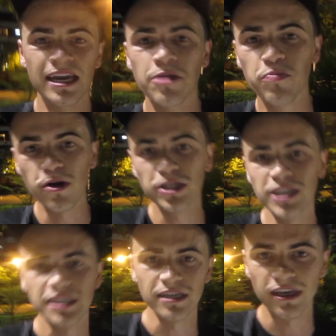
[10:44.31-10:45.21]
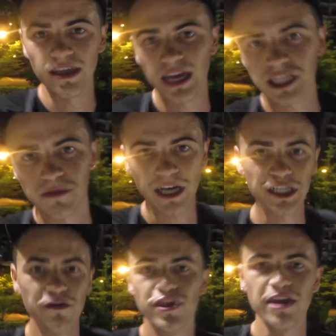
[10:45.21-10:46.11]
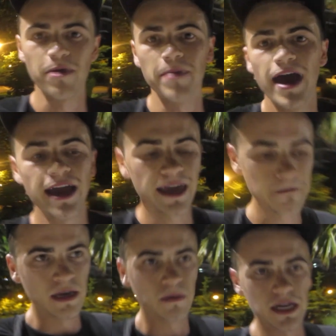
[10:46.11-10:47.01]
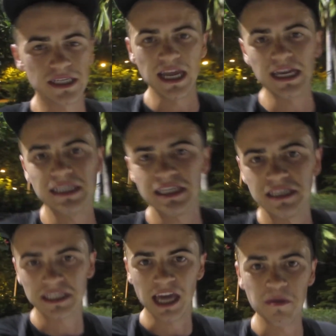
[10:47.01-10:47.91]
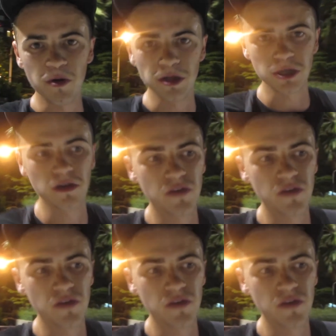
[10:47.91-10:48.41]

in the process, I nearly like smashed everything in my bag. But today's lesson of skateboarding is over.